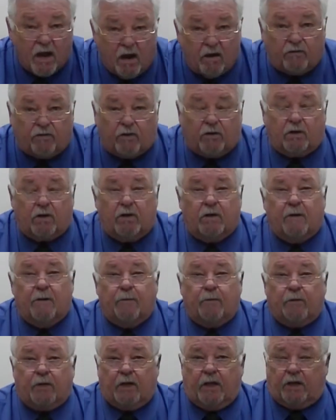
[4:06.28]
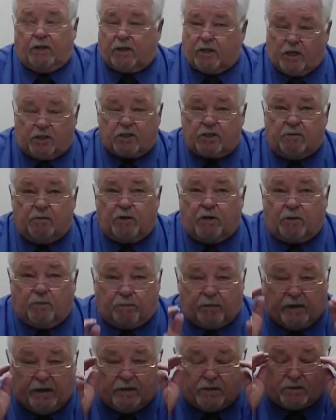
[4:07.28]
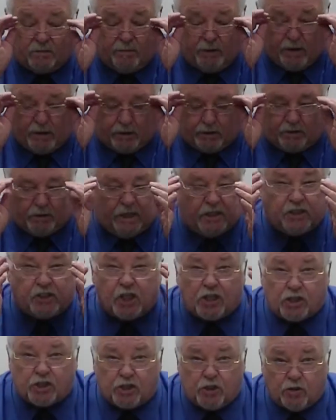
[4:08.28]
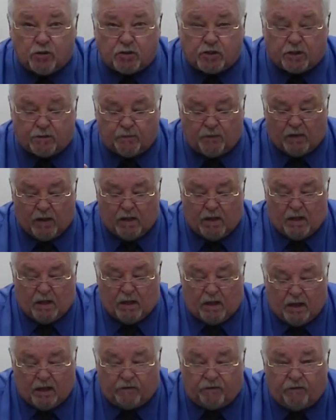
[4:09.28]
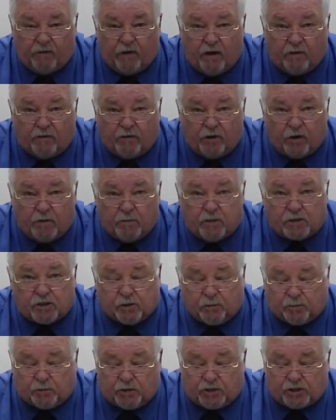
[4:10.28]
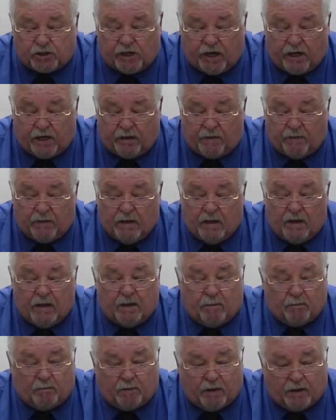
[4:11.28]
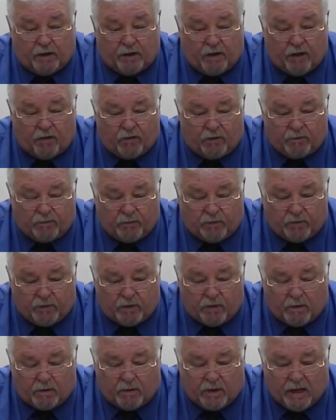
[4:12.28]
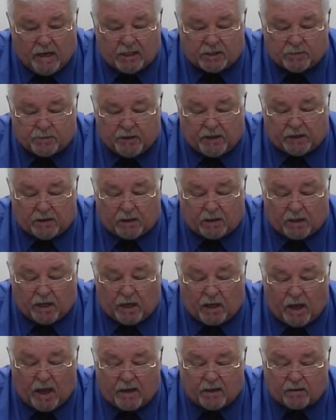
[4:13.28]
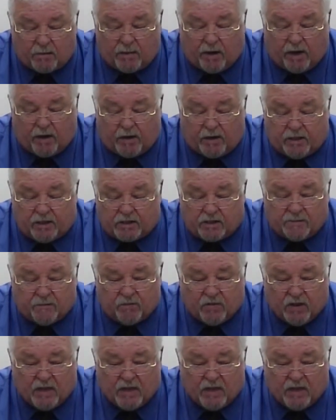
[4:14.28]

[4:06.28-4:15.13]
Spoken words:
ever get customer complaints about it. They just use it and very much appreciate it. But another aspect that they liked about it is,